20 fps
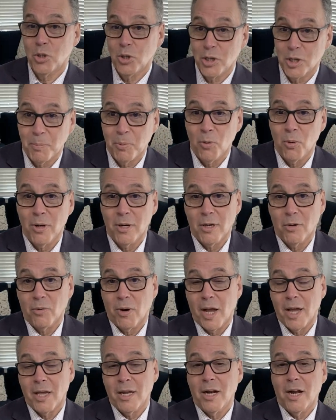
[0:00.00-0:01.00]
To your
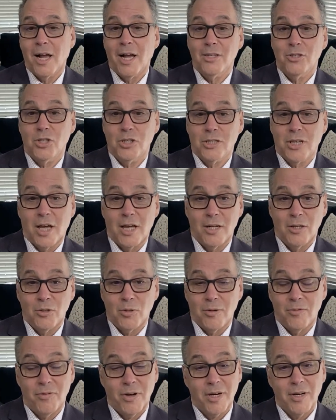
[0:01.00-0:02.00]
point, Ryan and I just got
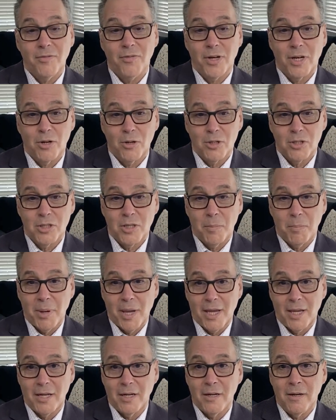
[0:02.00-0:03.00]
into a very vigorous
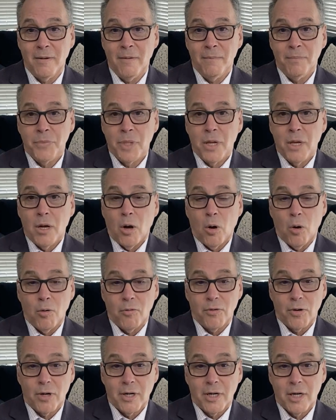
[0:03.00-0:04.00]
debate
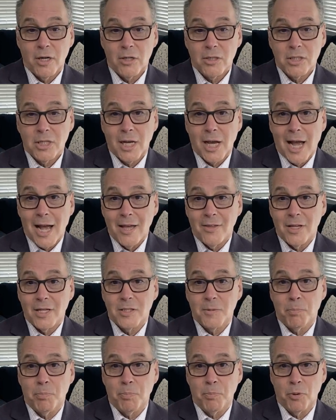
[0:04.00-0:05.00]
over, here's a guy
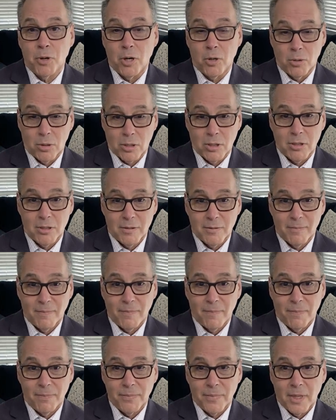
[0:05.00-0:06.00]
that's broke.
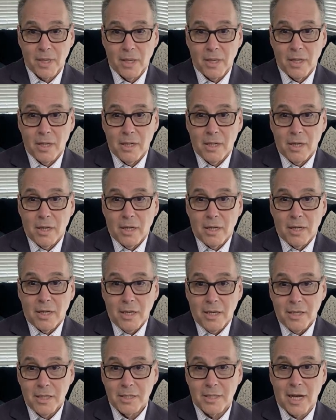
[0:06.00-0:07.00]

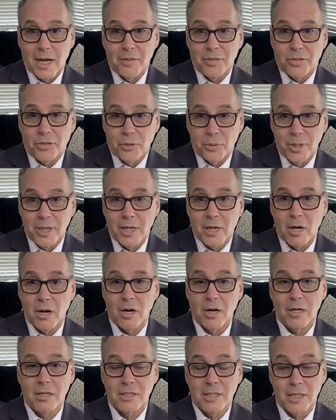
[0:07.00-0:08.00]
He's got three
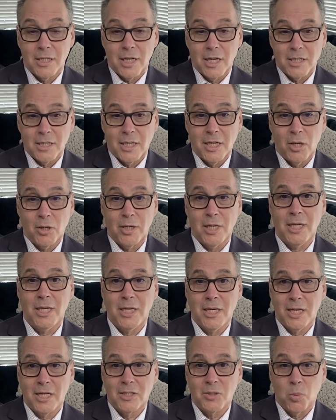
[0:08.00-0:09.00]
cars, he
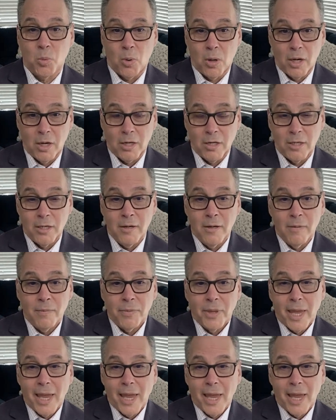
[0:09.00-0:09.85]
needs one.